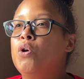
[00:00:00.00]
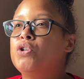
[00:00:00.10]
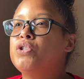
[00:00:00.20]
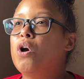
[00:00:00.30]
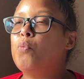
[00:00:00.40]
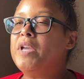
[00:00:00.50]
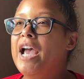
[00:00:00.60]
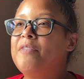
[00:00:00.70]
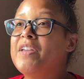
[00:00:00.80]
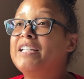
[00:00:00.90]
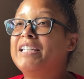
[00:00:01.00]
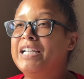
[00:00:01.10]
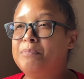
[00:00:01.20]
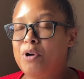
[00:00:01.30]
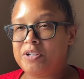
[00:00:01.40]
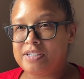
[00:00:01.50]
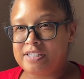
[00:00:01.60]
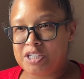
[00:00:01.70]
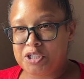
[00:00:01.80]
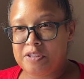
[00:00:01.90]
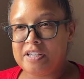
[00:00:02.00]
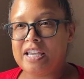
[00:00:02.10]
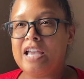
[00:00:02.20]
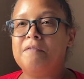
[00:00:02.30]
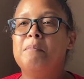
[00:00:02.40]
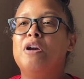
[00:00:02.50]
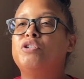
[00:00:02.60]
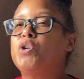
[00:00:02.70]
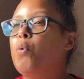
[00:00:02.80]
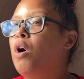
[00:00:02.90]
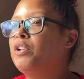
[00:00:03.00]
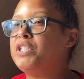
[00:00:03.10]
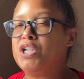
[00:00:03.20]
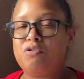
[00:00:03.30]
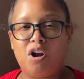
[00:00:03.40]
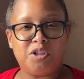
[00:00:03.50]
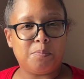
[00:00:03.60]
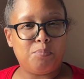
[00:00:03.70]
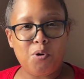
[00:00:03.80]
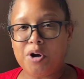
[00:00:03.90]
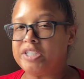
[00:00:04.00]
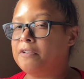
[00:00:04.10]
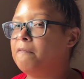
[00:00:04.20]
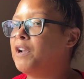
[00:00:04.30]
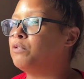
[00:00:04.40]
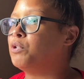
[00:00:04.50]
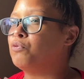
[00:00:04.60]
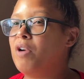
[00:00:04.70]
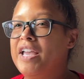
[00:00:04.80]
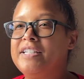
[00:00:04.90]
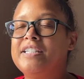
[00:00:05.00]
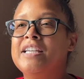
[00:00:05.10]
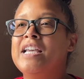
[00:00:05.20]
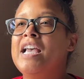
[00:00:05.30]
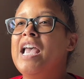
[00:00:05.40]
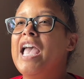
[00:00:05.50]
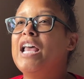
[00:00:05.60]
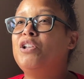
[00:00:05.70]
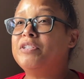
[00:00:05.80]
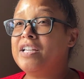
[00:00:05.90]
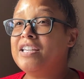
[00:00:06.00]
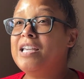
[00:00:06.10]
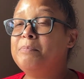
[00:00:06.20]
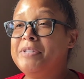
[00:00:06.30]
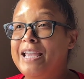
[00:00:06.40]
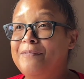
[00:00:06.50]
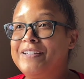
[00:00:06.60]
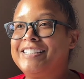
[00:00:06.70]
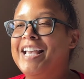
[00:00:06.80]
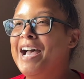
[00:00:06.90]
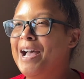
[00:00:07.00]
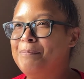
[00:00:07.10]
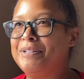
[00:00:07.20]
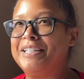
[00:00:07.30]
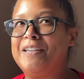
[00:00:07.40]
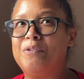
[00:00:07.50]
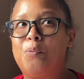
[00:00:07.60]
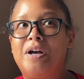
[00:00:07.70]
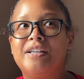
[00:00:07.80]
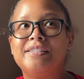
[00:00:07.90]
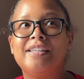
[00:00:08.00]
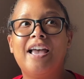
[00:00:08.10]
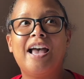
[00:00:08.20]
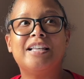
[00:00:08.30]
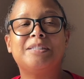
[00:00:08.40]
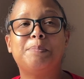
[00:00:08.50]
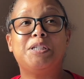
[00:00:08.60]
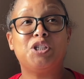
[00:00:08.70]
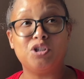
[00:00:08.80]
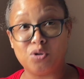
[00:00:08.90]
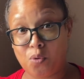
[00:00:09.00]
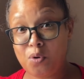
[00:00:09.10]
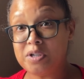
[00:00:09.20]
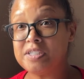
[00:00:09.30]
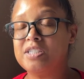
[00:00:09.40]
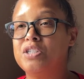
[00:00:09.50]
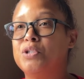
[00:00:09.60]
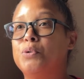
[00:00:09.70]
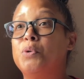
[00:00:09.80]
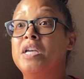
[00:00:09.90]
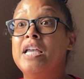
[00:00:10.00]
So we had that landmark decision that gave marriage equality across the board as a federal right. And it looks like Kim Davis, I believe it was, has petitioned the courts to